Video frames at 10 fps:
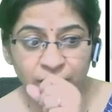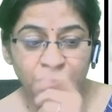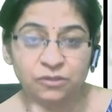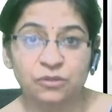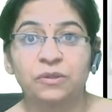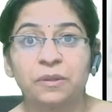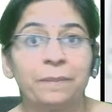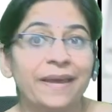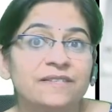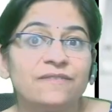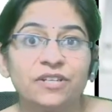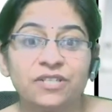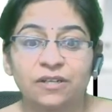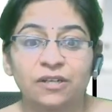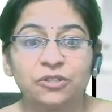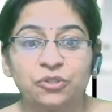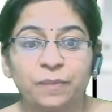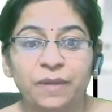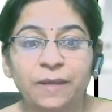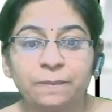So the best fit here should be